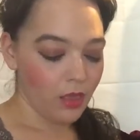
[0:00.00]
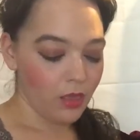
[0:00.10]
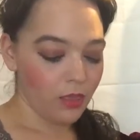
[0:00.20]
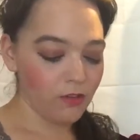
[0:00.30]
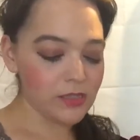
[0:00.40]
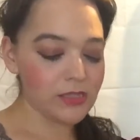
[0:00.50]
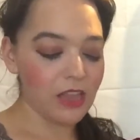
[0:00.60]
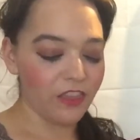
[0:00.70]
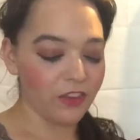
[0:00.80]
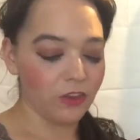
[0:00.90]
"There is
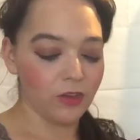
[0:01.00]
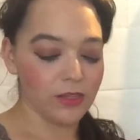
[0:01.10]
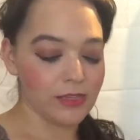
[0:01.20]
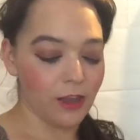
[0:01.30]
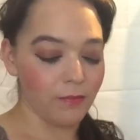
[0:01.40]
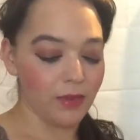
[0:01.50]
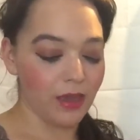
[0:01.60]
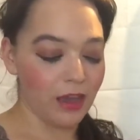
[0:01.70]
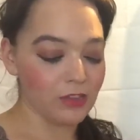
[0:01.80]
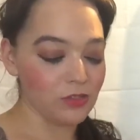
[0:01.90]
nothing you can tell me
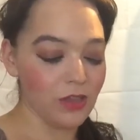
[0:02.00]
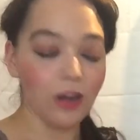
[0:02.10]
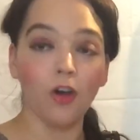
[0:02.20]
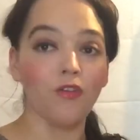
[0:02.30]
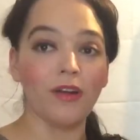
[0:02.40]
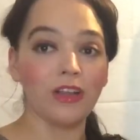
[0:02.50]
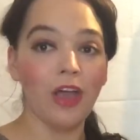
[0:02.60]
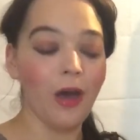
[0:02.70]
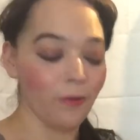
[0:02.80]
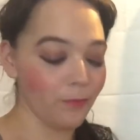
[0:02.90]
I do not already know.